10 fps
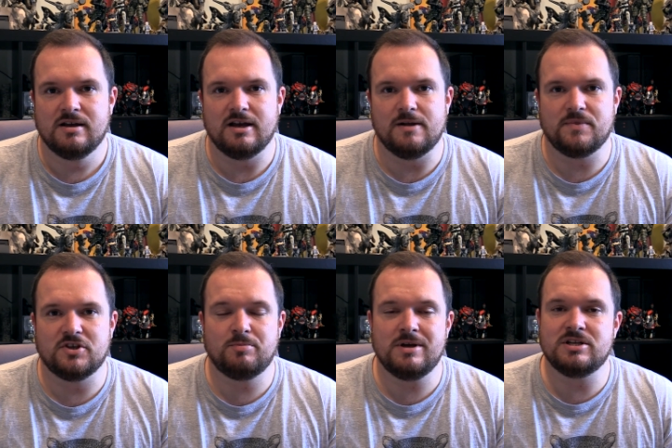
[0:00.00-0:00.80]

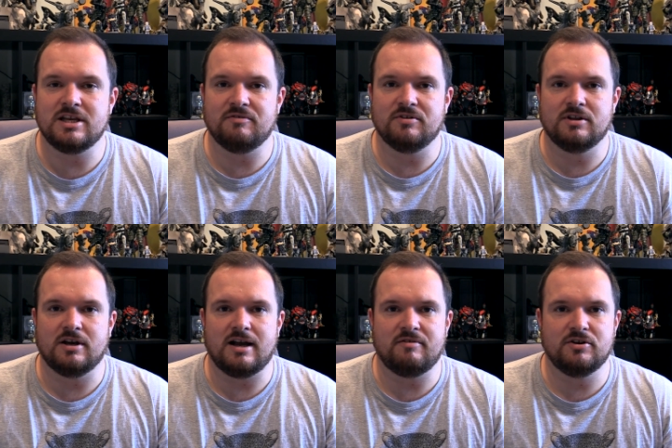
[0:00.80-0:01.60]
especially given
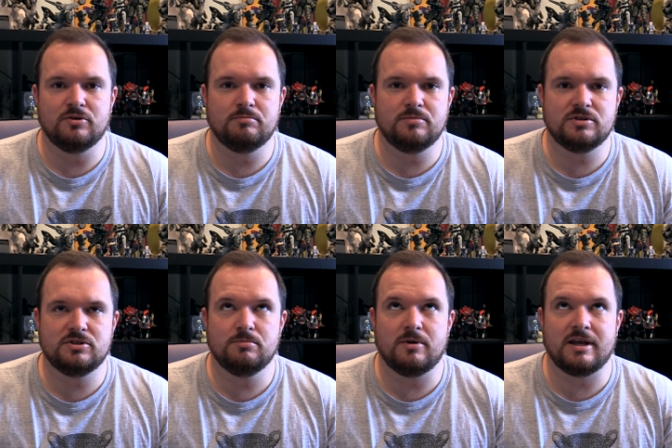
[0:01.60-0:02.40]
that having
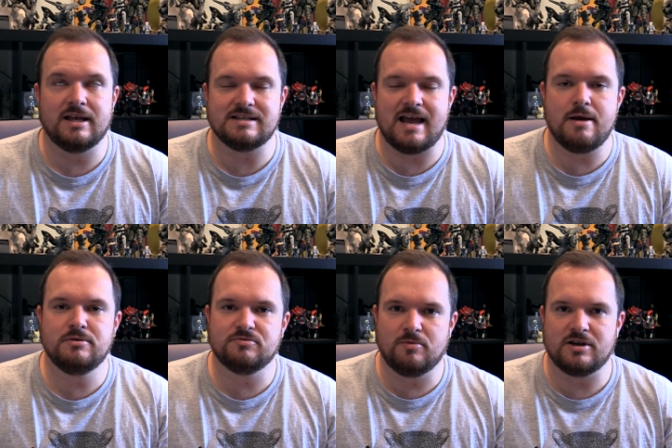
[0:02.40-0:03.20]
took my Kinect
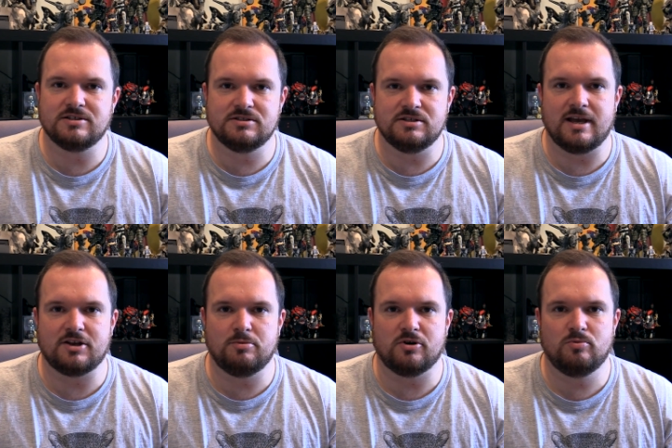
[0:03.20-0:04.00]
out of my existing
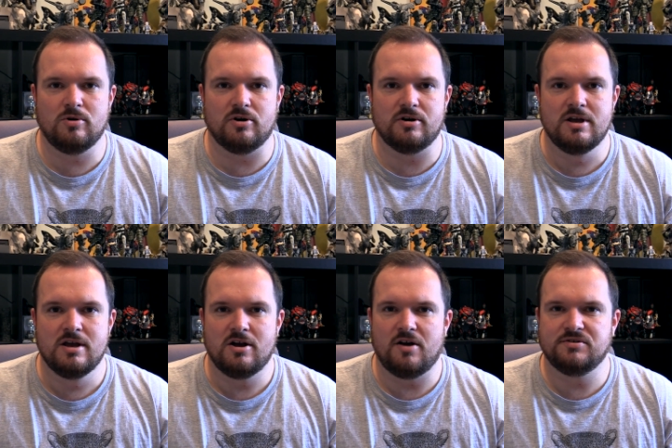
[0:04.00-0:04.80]
Xbox One,
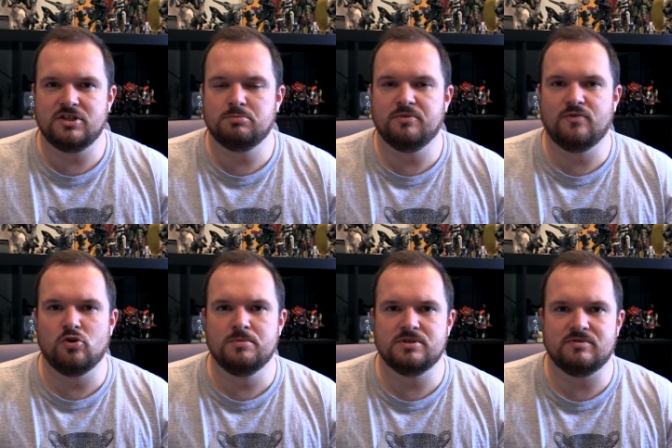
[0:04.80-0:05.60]
I've seen the
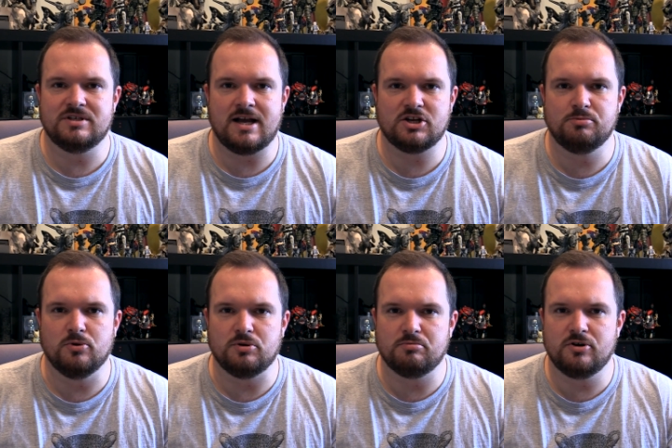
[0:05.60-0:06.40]
performance of the
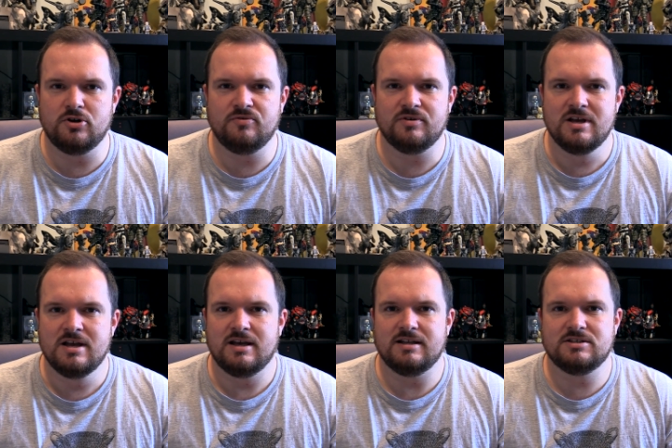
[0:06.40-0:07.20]
dashboard improve.
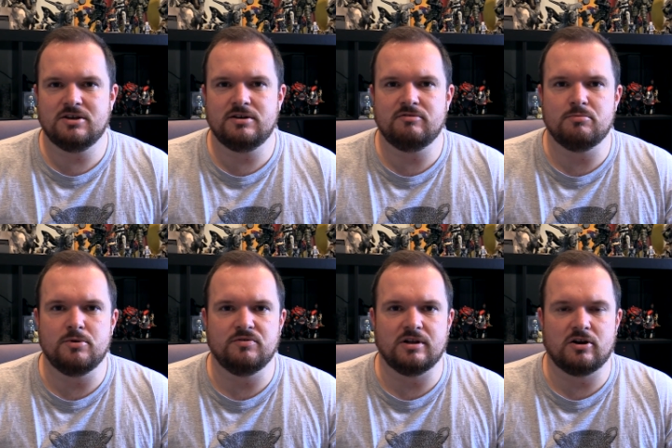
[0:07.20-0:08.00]
It certainly
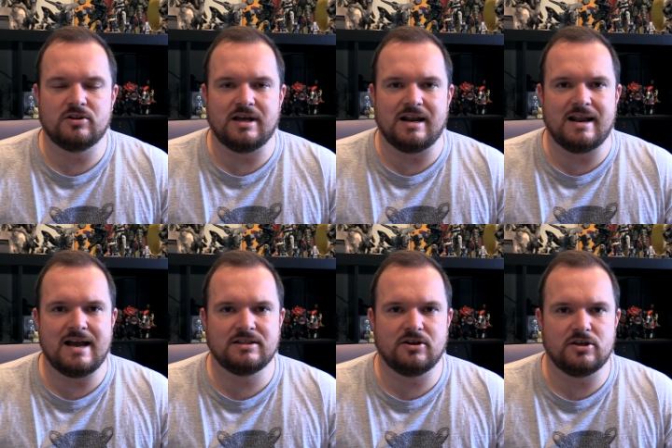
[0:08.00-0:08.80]
removes a lot of that
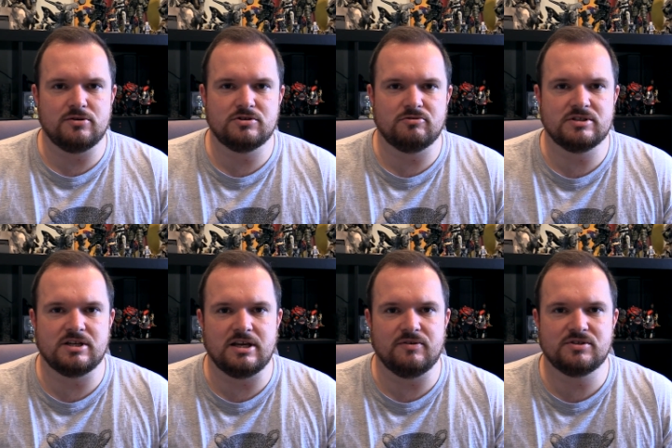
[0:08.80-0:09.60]
lag that I used to
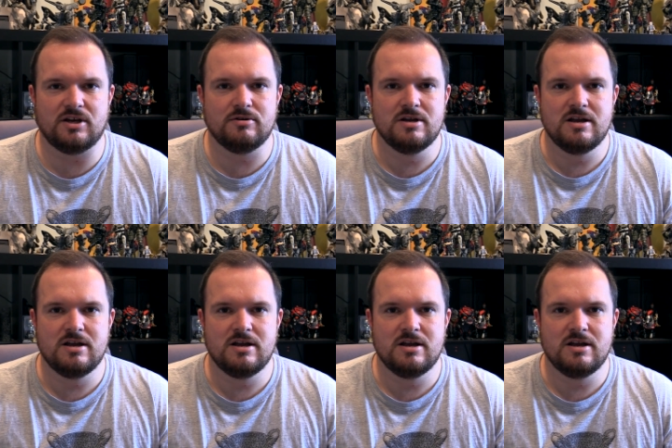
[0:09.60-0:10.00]
receive. So